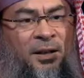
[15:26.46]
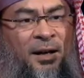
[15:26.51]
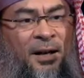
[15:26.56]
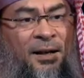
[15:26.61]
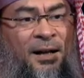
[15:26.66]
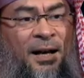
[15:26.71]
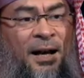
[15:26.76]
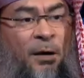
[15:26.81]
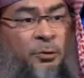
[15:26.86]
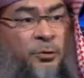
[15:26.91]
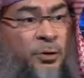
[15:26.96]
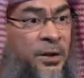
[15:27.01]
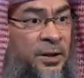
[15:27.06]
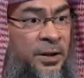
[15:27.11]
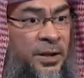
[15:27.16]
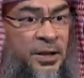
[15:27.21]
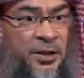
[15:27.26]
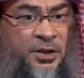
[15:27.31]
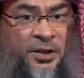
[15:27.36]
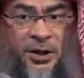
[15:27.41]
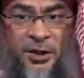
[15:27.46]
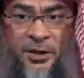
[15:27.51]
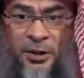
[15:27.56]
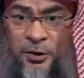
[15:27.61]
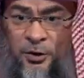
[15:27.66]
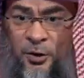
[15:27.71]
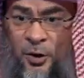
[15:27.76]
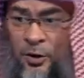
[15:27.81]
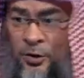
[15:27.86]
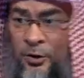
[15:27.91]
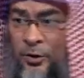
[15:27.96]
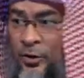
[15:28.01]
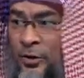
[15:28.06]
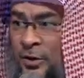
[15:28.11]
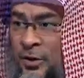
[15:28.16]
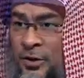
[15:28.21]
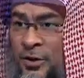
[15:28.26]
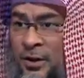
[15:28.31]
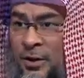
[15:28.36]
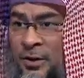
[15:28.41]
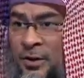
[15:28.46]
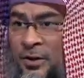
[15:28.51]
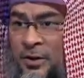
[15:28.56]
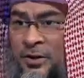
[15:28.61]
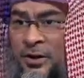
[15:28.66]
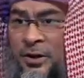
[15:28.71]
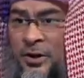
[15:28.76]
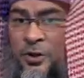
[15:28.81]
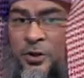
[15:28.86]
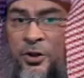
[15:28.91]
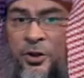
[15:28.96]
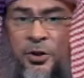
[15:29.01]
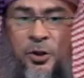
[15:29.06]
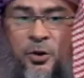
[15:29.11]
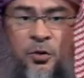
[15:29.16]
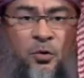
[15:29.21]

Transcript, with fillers: are out and they see the doctors and the surgery